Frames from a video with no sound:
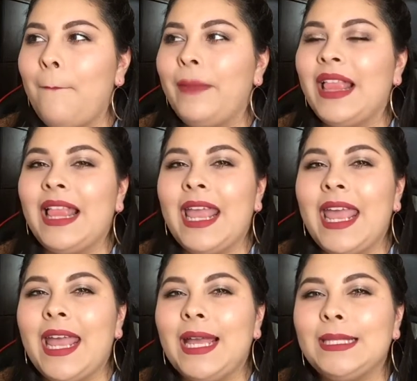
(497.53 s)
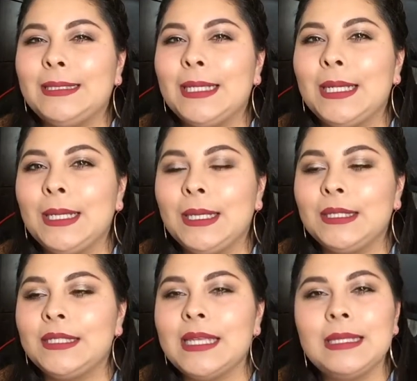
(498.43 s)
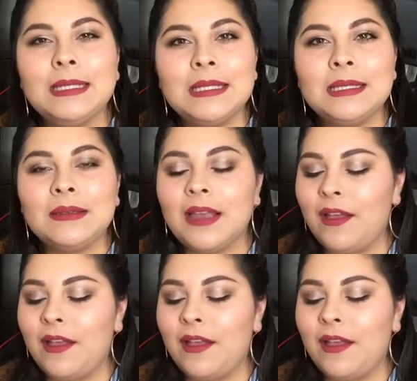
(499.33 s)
plant scents.